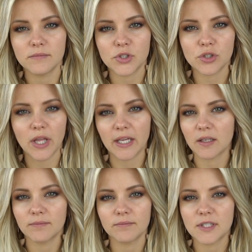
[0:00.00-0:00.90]

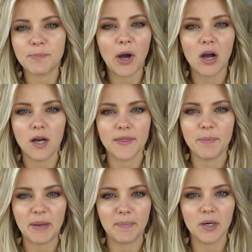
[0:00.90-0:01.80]
spot on the
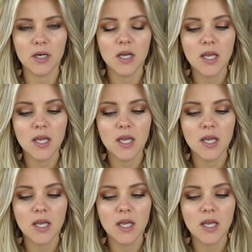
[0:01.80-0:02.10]
paper,